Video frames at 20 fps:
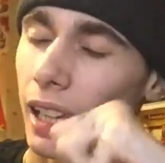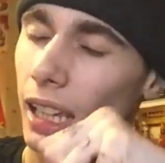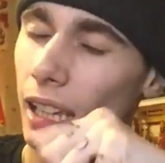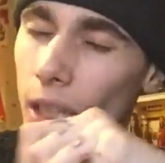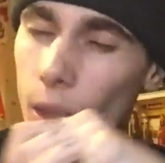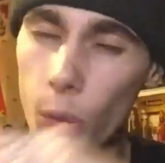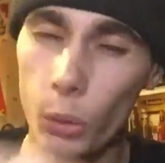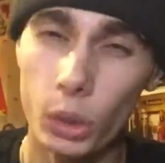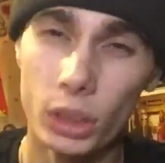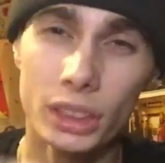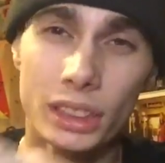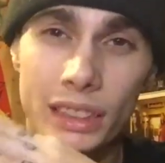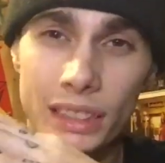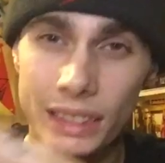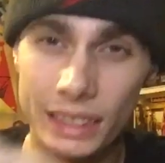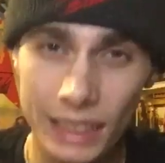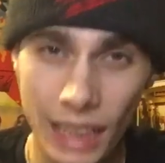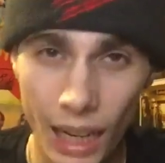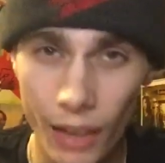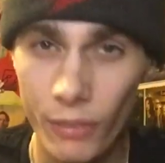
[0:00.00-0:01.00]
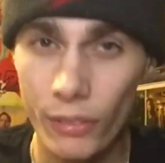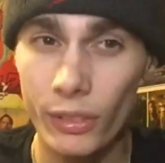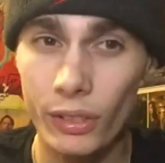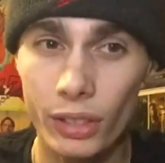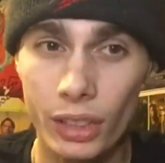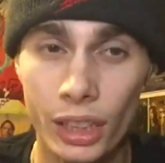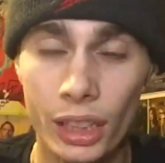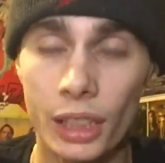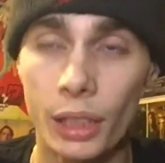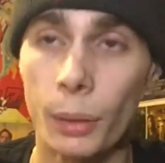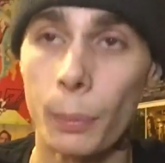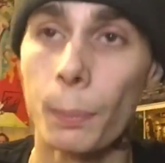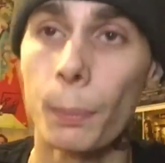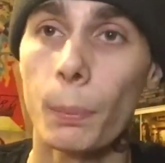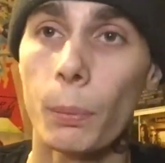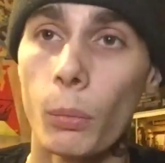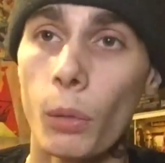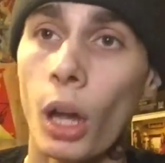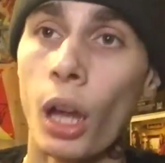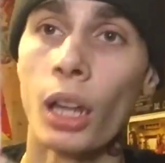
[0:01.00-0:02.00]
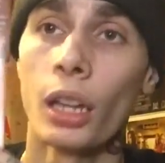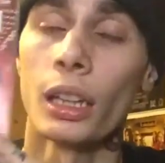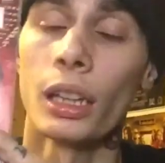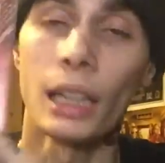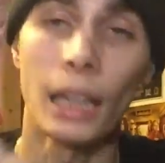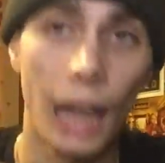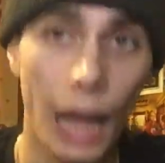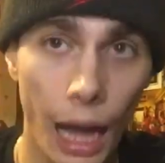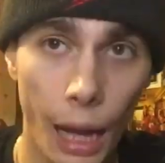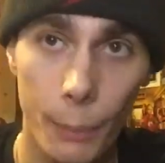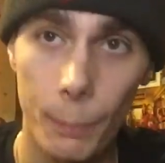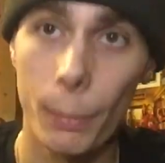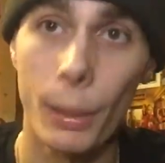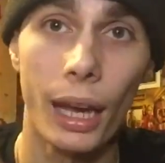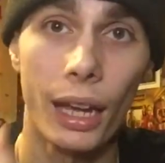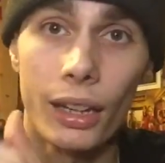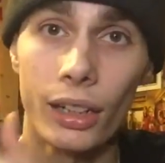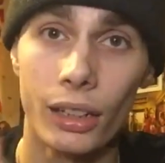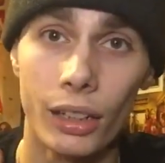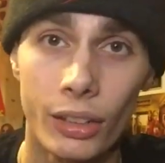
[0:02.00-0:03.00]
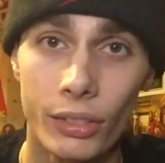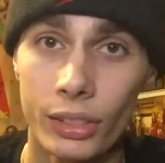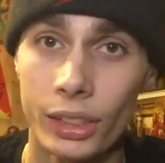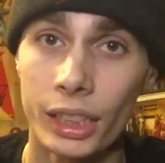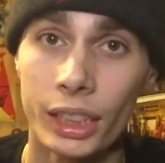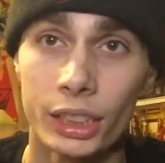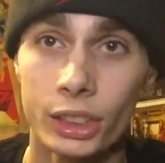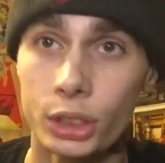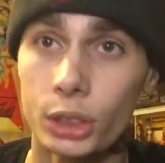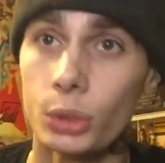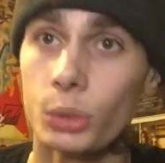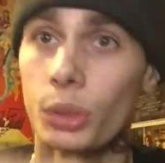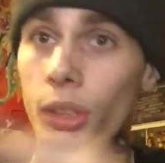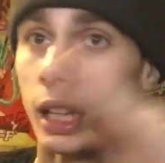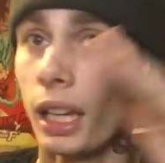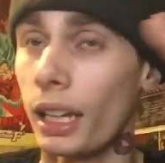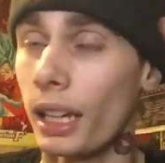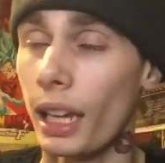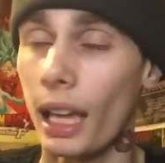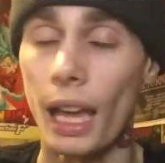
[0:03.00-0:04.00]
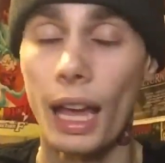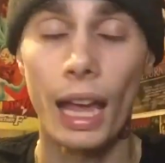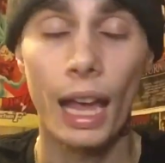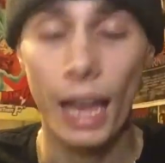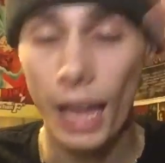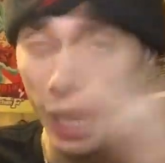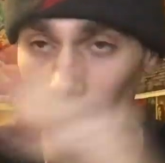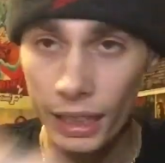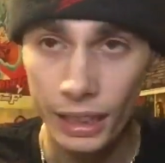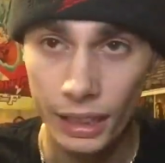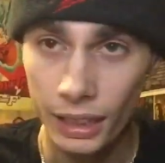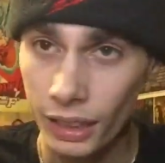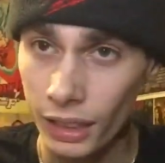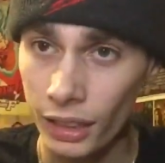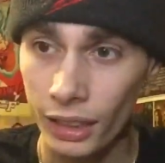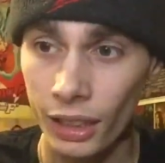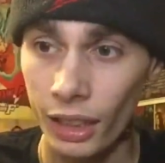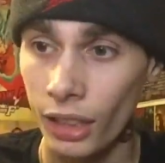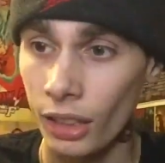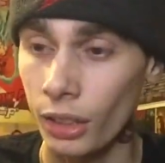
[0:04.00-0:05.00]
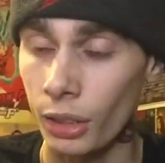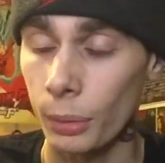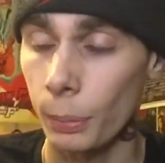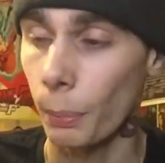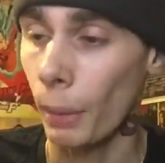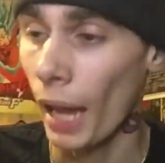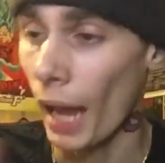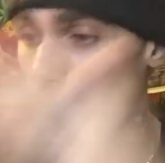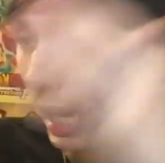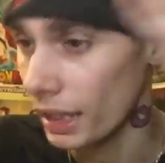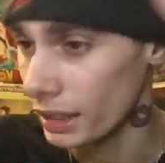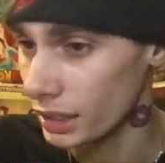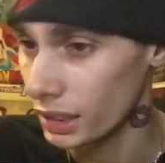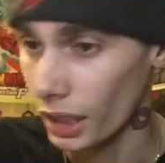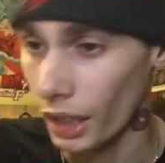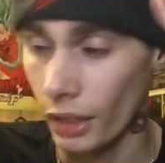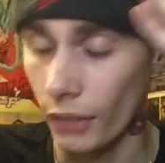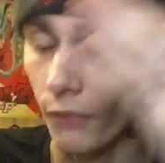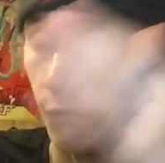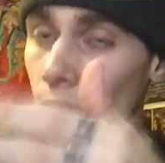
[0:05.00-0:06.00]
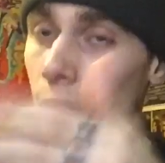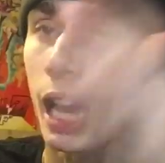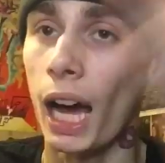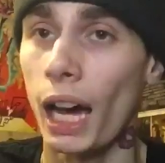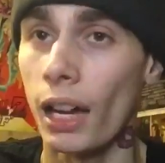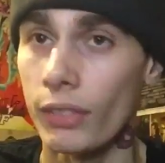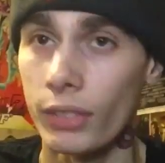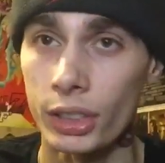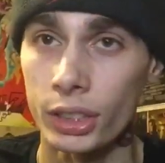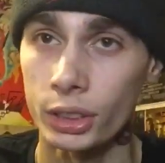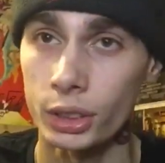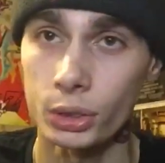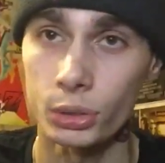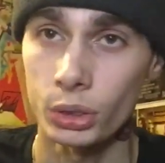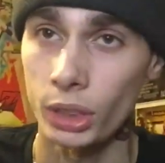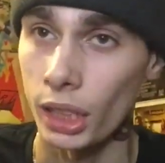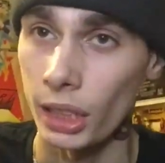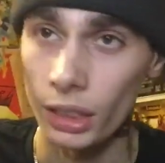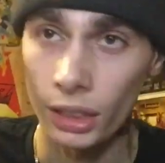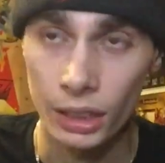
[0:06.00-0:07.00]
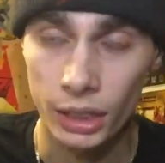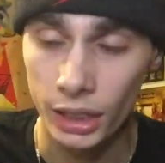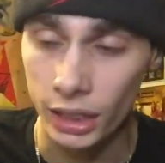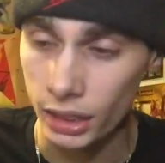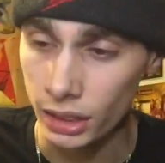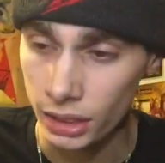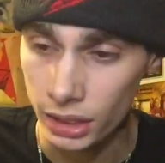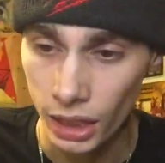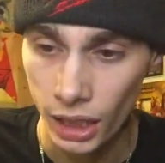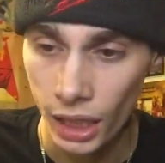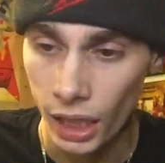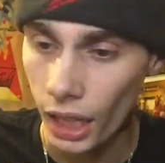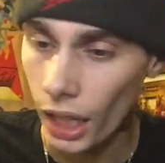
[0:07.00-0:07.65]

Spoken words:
it was definitely a lot better of an issue than any of the other past, like, 5 issues, at least.